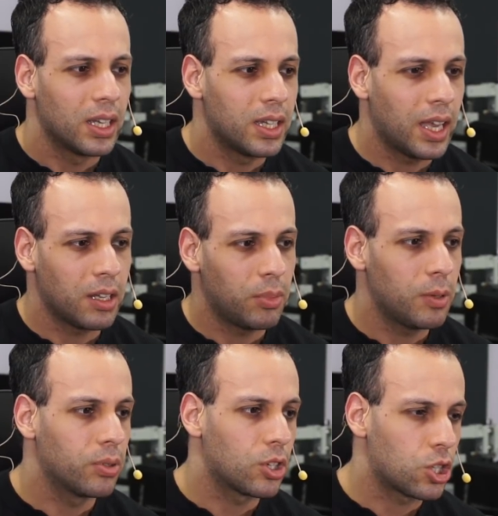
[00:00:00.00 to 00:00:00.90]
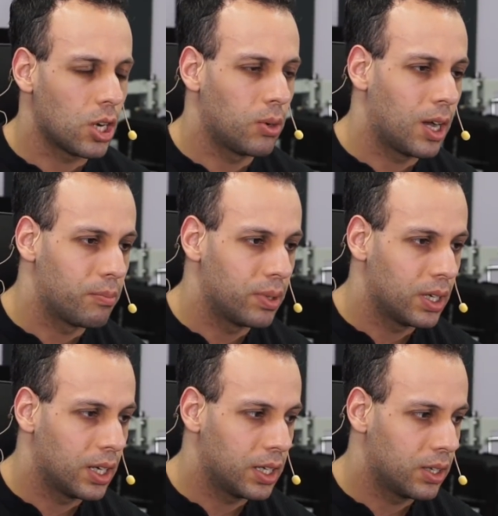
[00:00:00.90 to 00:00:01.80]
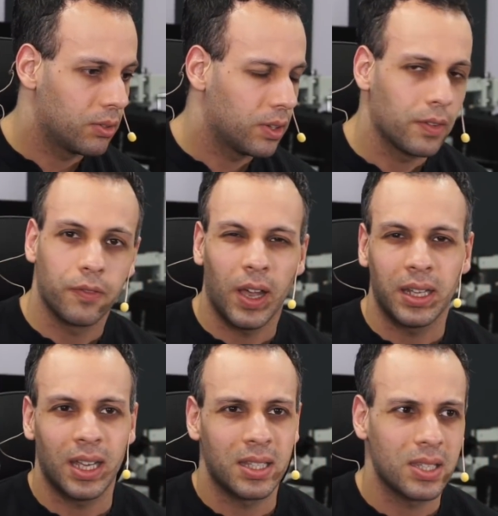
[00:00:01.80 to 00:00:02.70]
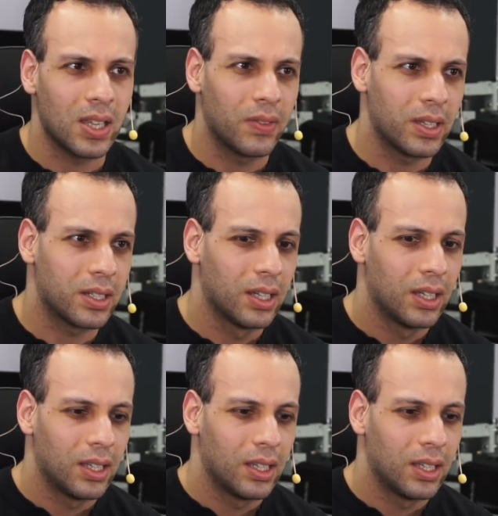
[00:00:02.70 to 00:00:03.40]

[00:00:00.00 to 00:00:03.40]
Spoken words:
Getting people to show up, the finances of it,